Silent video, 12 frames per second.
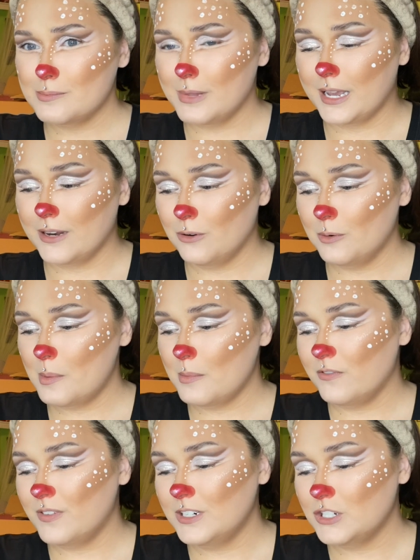Like, I don't remember
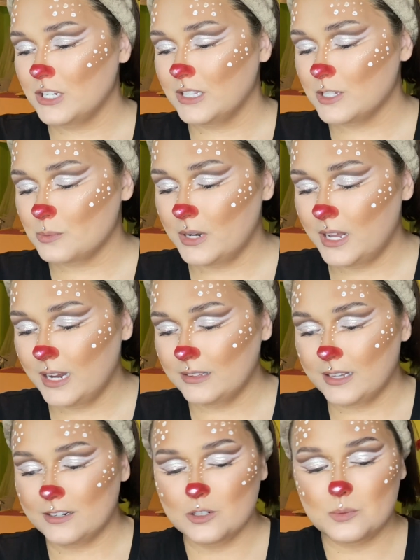finishing this many
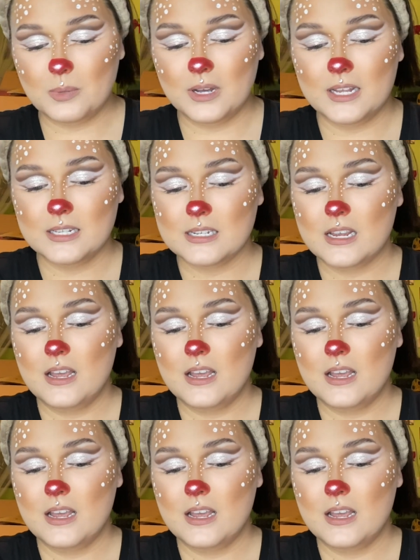eyeliners, but